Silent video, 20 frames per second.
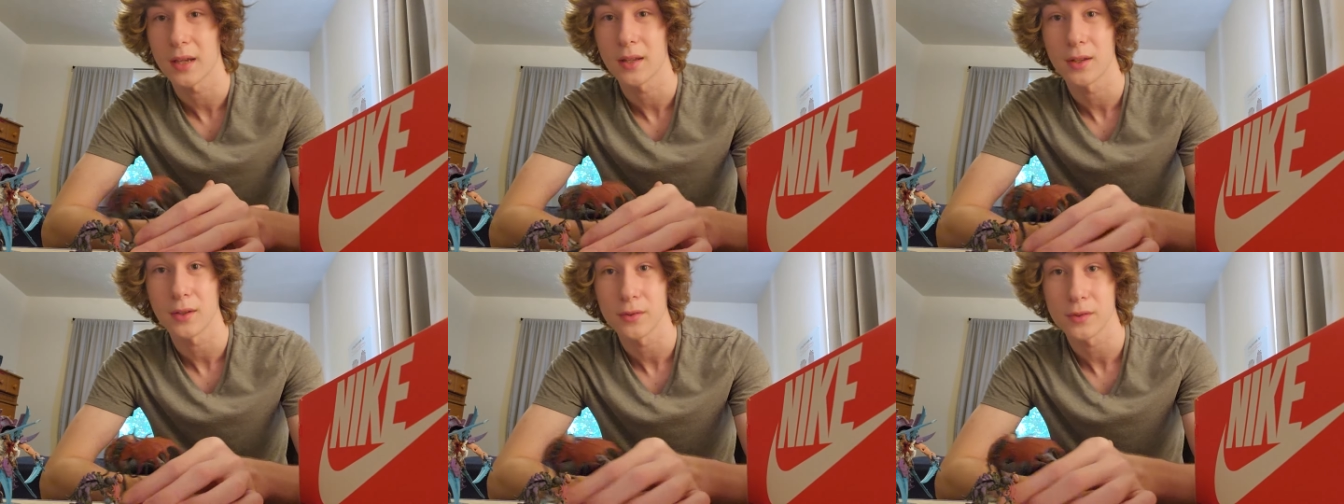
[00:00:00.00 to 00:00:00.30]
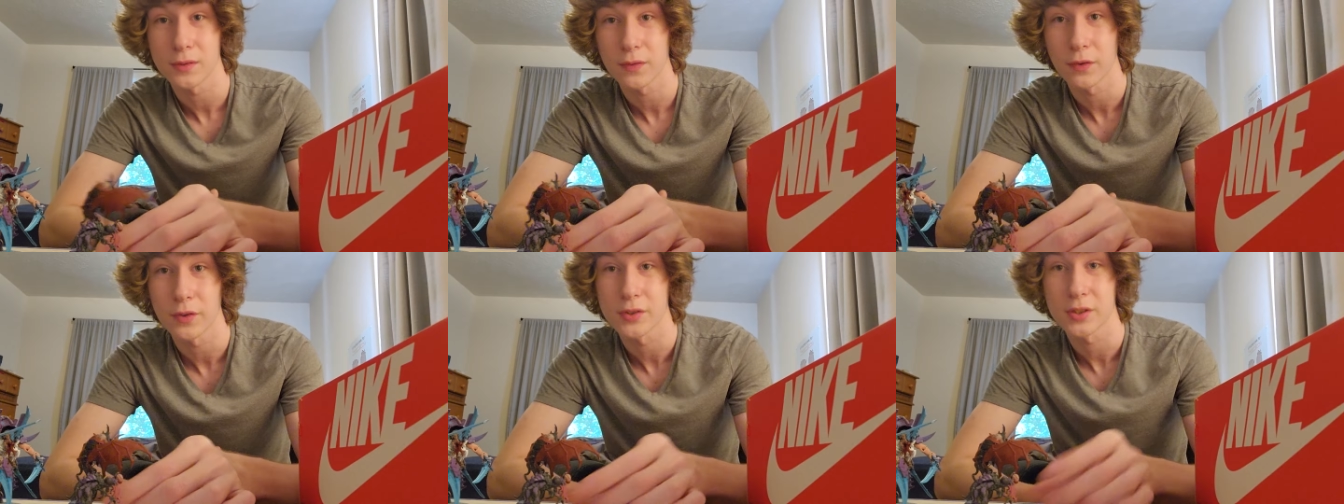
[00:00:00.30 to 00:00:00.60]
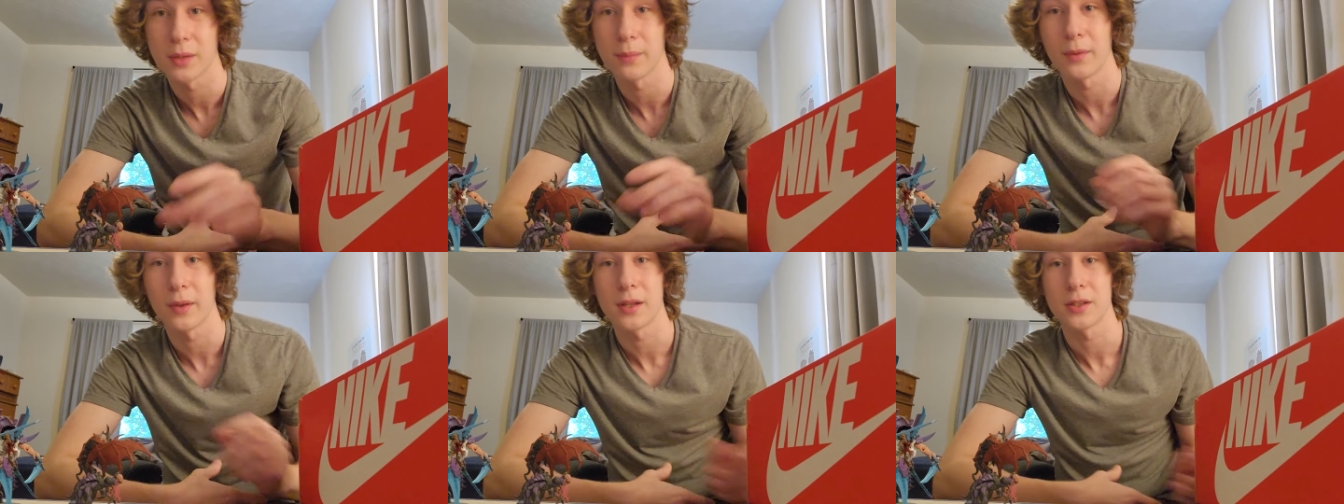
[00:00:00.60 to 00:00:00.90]
use for
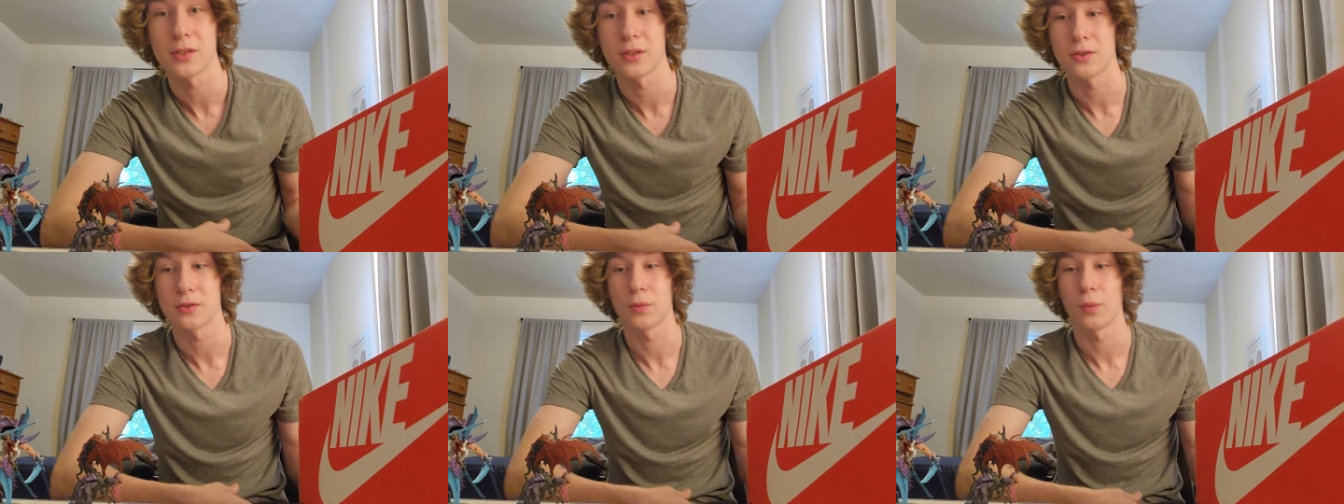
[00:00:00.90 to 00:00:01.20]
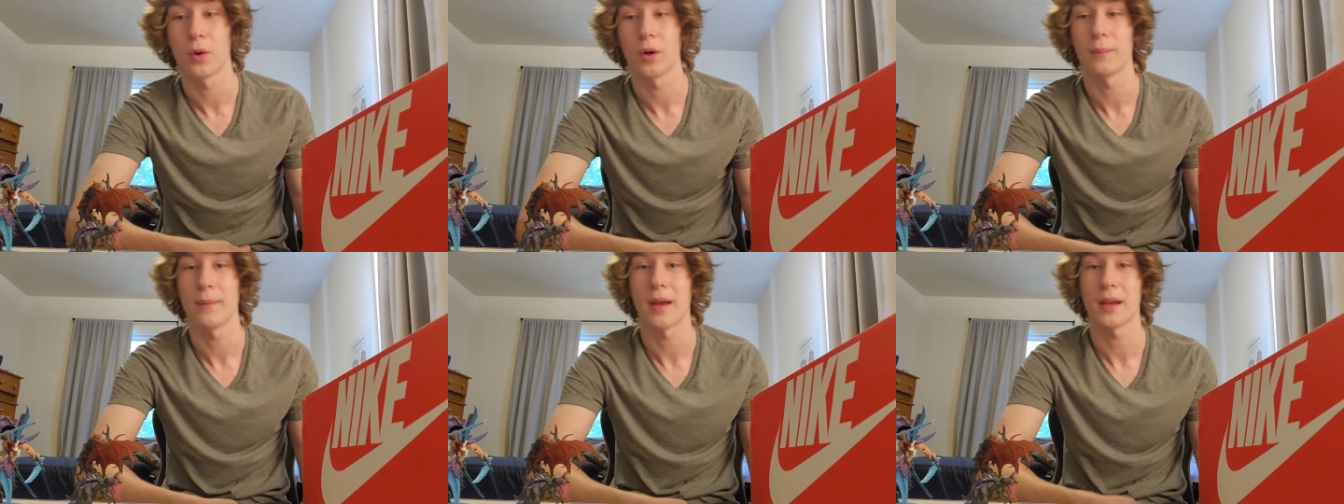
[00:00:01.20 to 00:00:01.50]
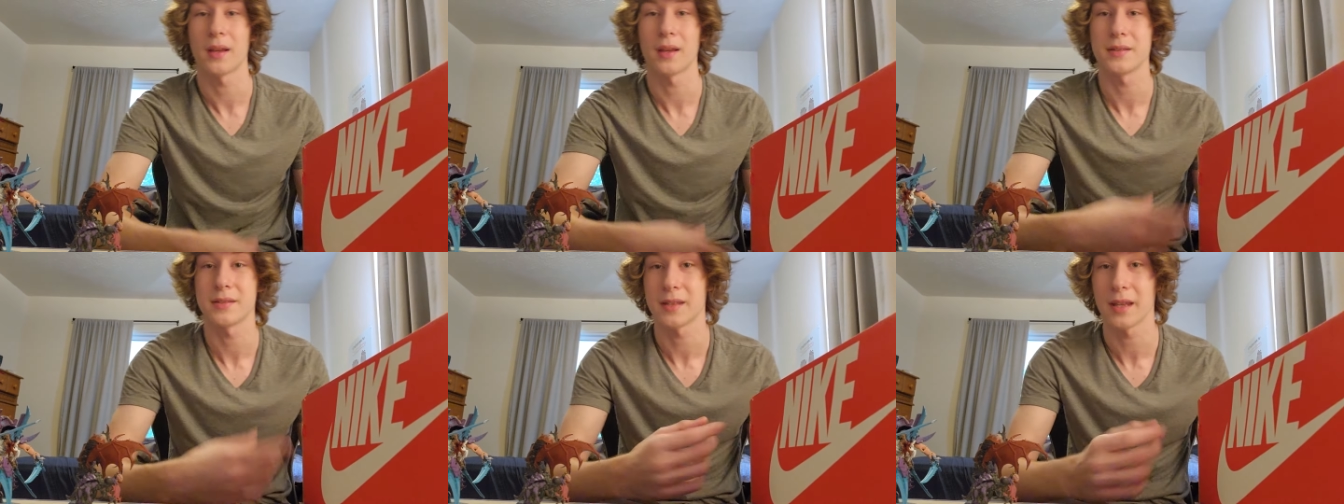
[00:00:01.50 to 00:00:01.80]
Assimilation Swarm
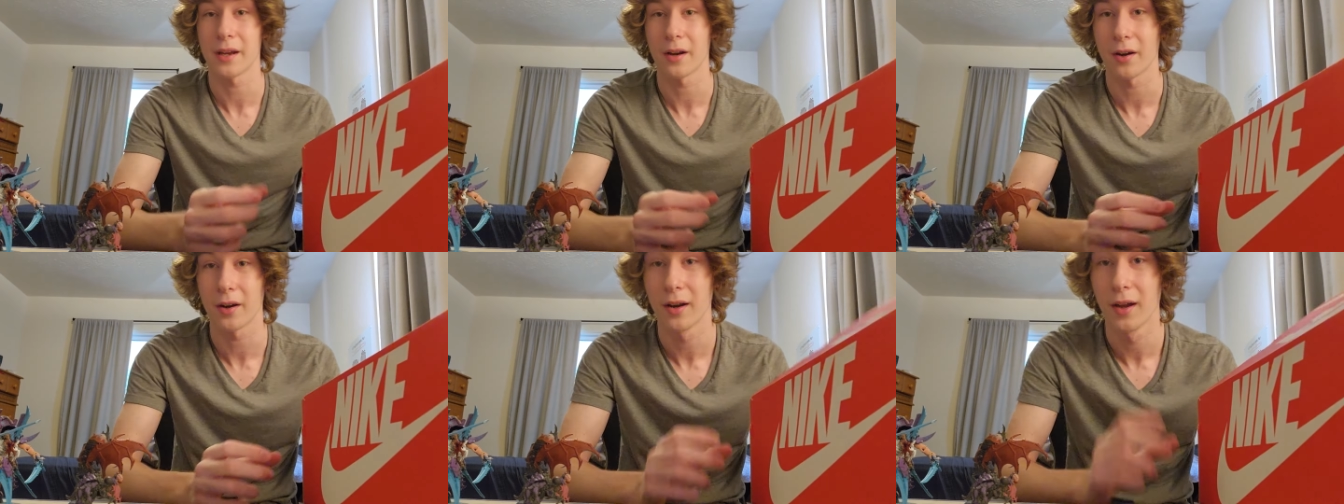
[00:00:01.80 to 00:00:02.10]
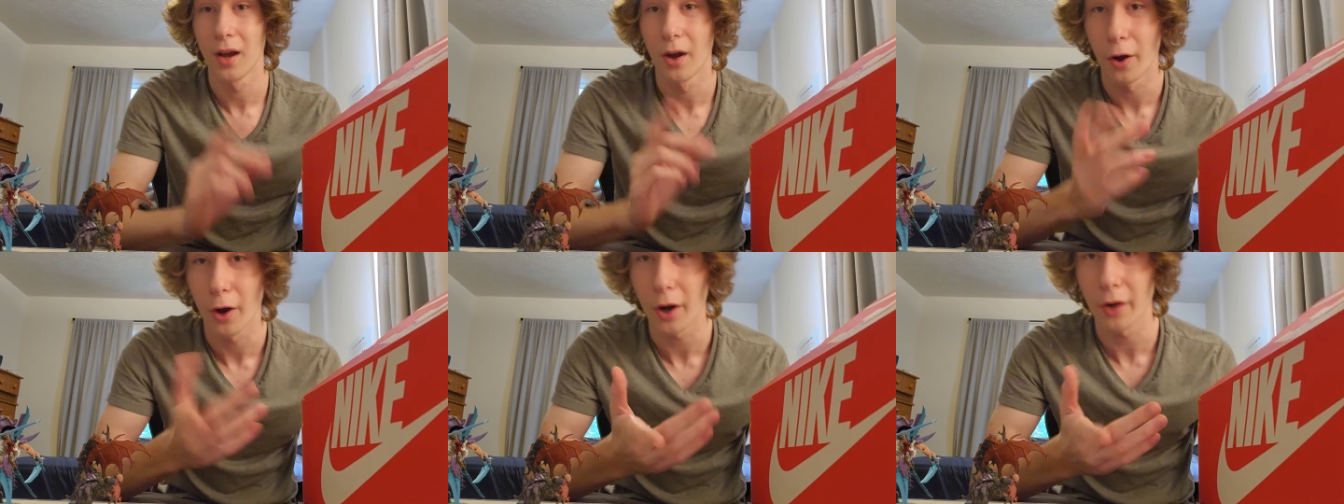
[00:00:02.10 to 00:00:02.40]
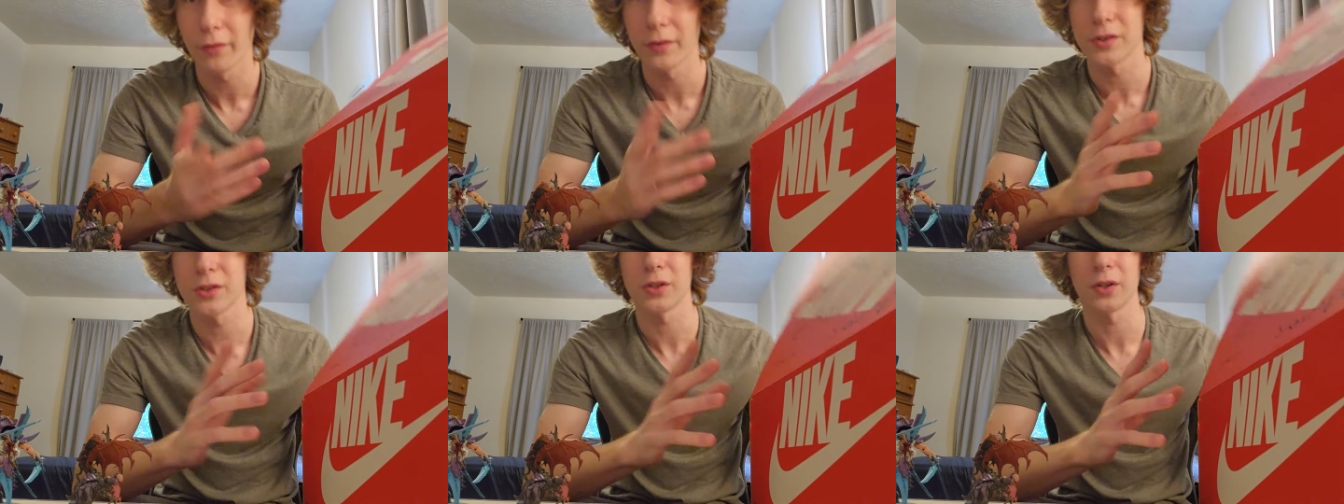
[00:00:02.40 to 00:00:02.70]
because they are
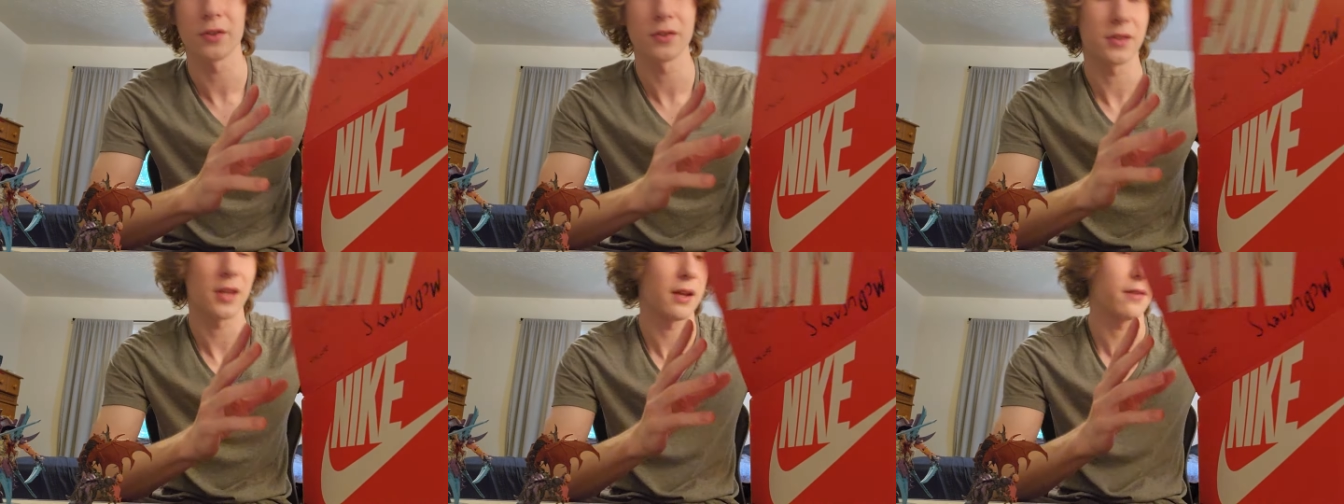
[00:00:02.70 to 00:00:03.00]
harvesters.